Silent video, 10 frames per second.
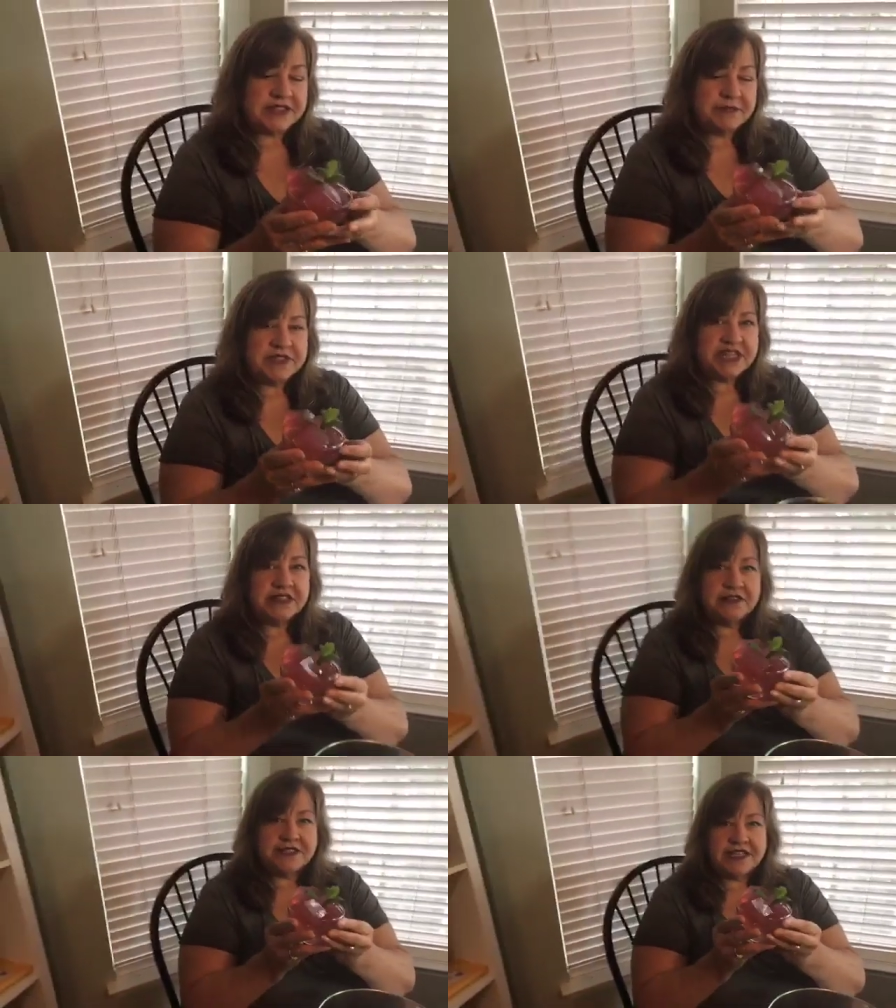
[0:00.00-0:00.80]
are some
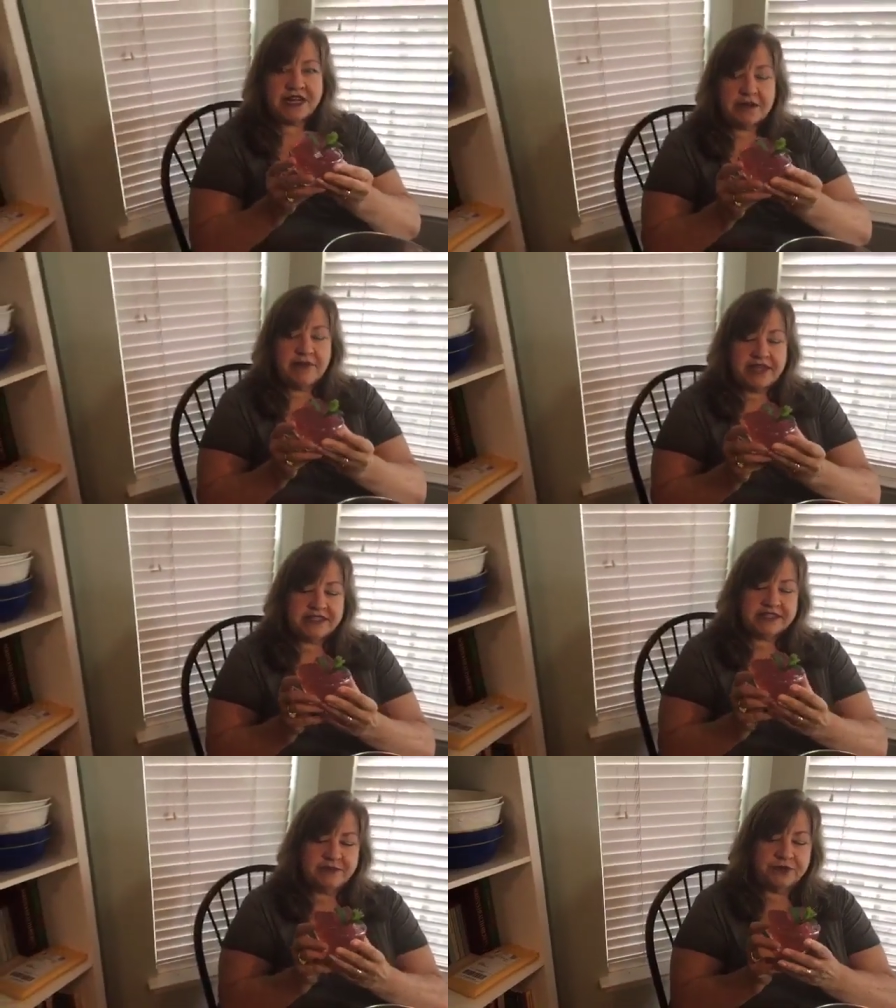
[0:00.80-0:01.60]
jigglers that I
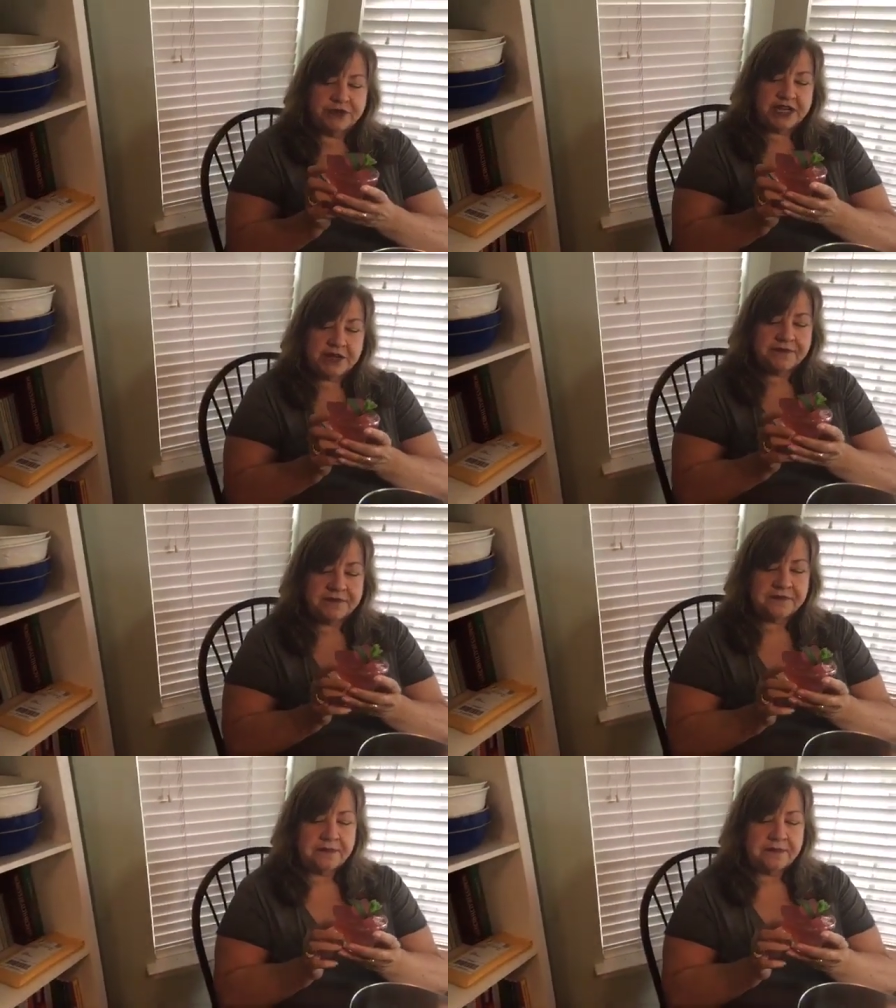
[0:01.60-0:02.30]
made this morning,